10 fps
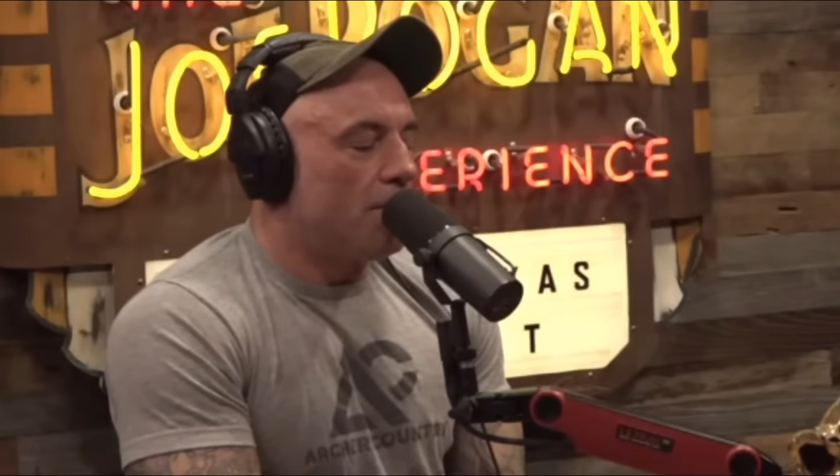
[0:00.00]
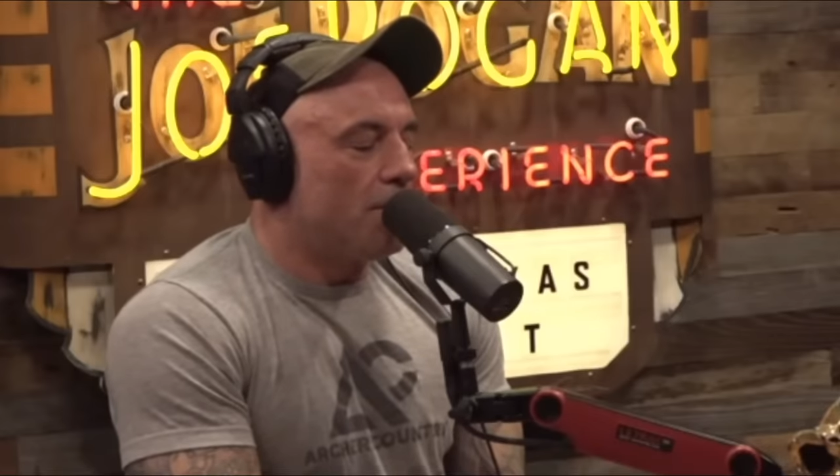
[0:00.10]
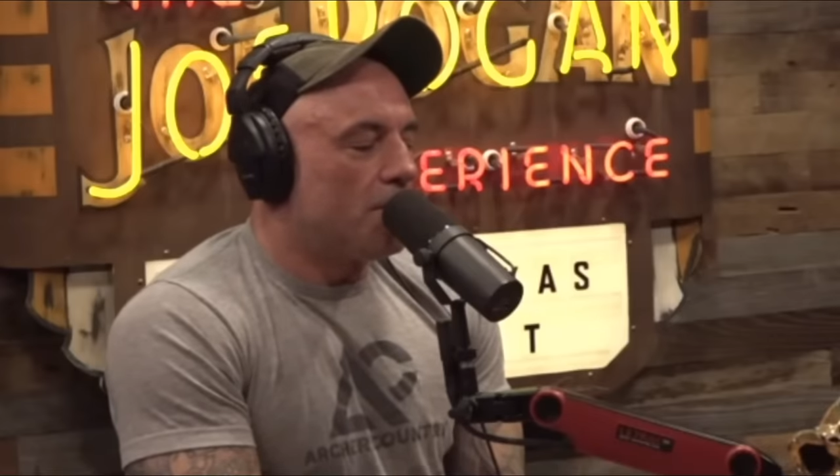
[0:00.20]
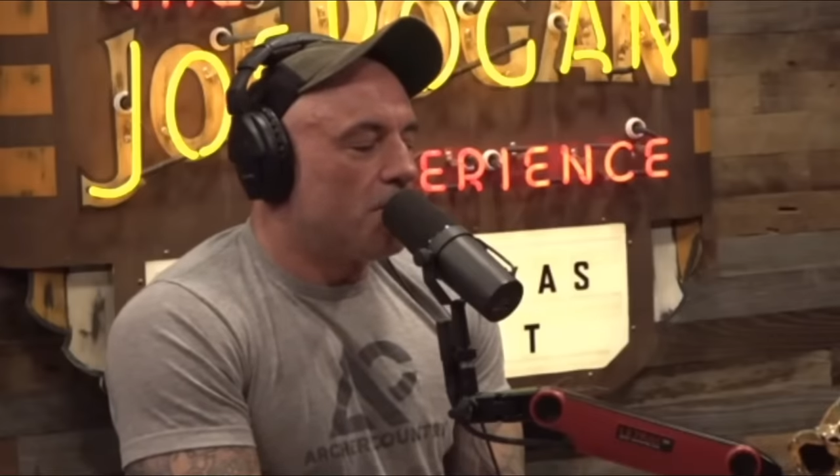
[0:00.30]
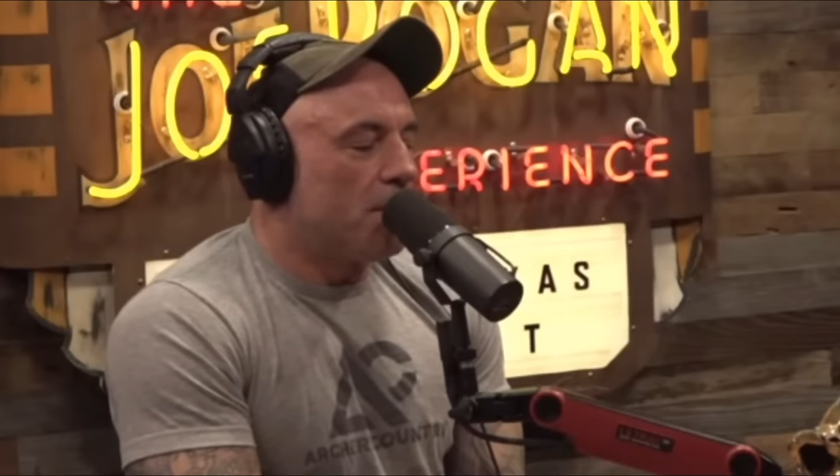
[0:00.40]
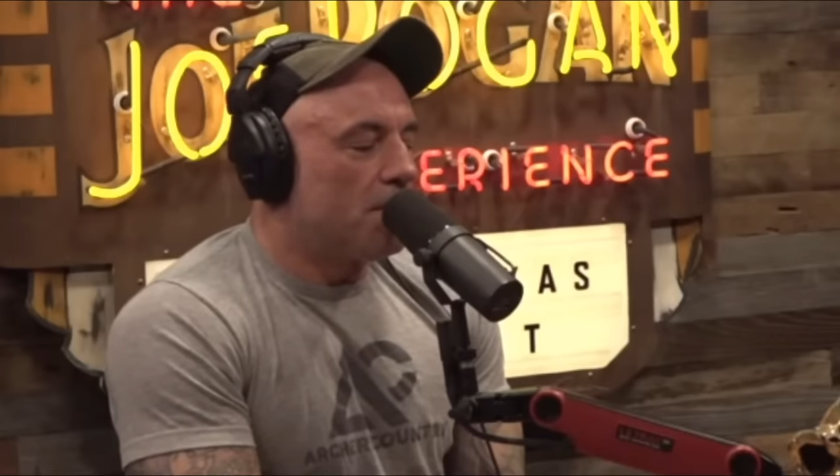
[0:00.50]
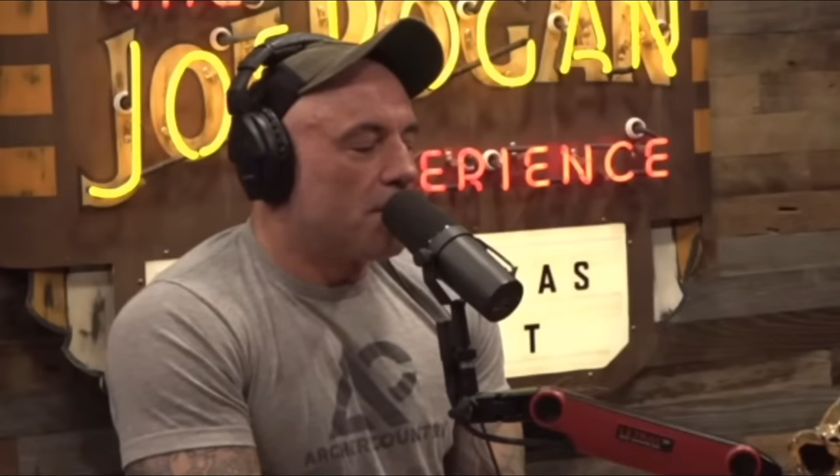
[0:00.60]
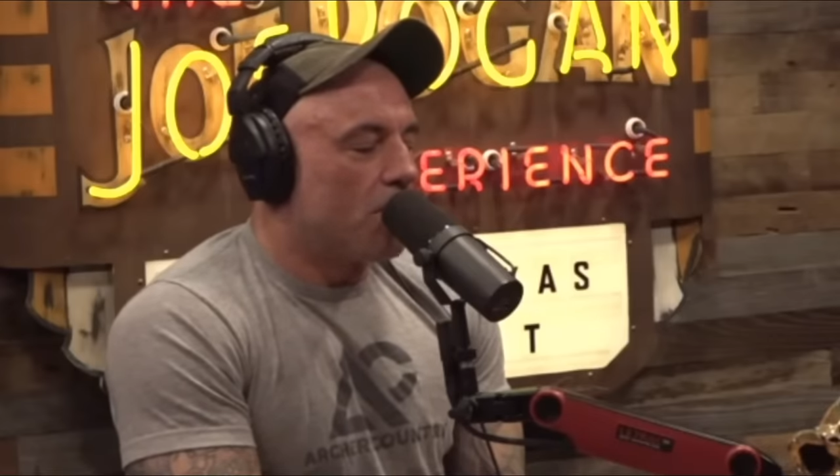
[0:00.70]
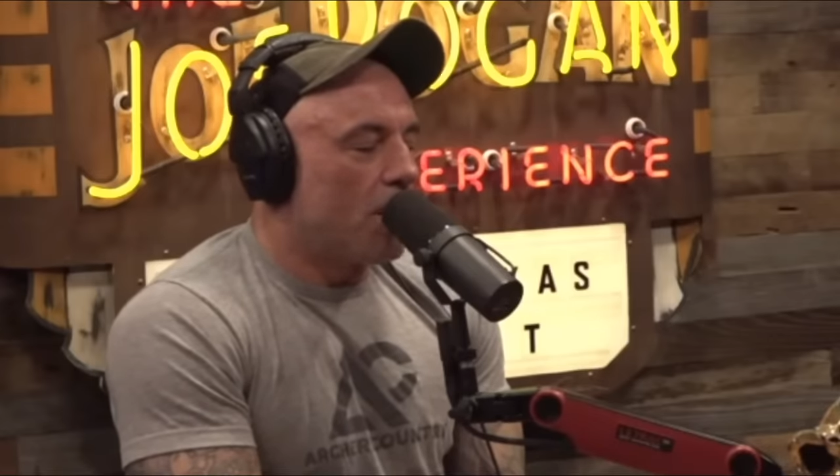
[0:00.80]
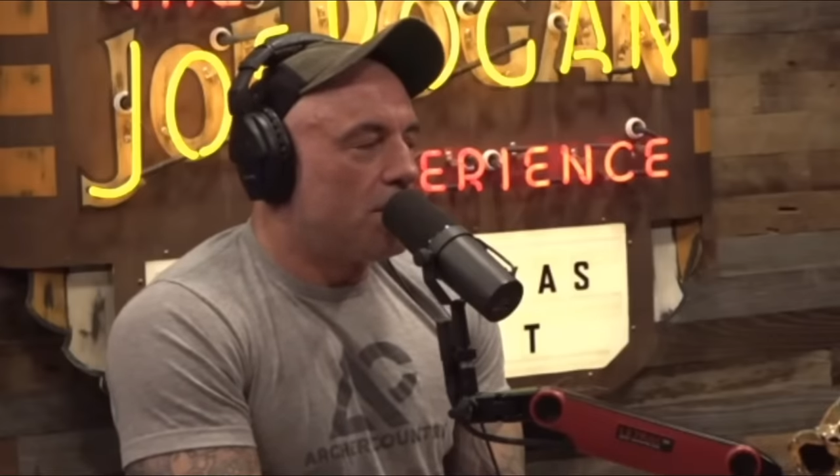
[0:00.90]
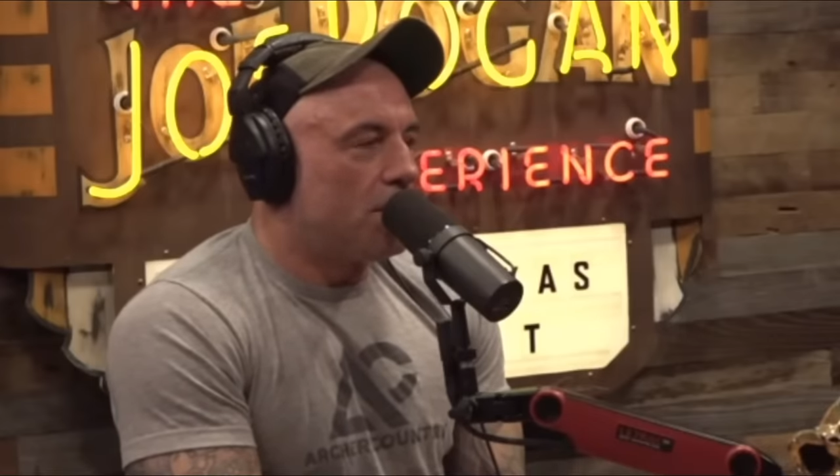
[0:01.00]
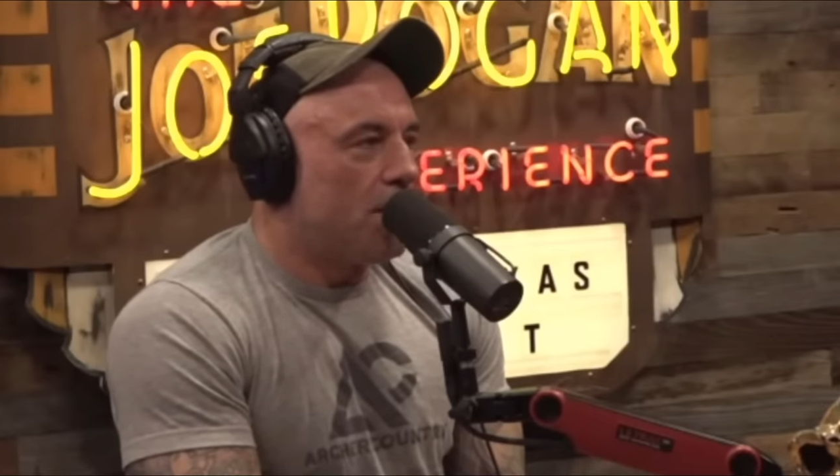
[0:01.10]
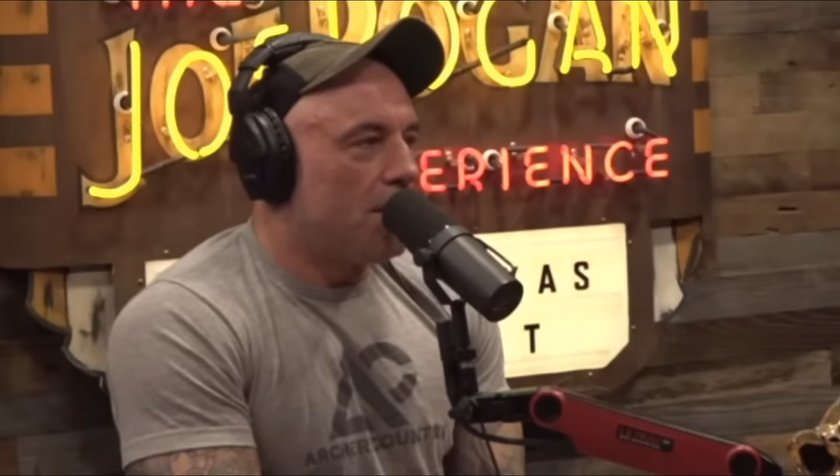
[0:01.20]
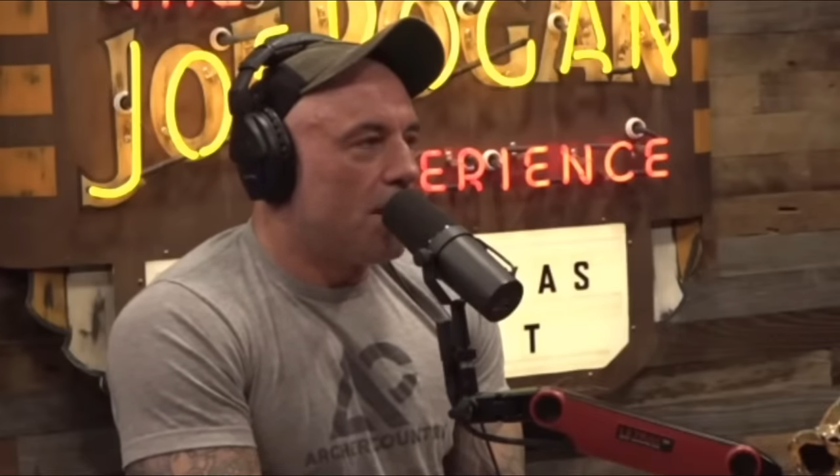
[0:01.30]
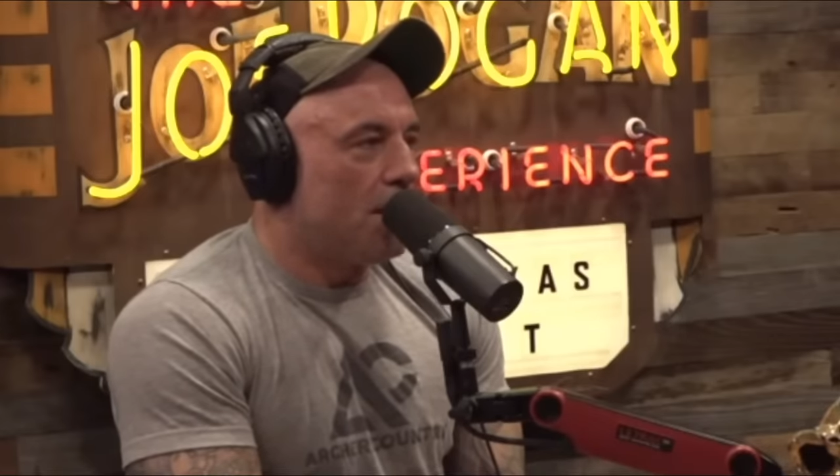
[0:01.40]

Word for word: do the splits. Like, why'd you say that?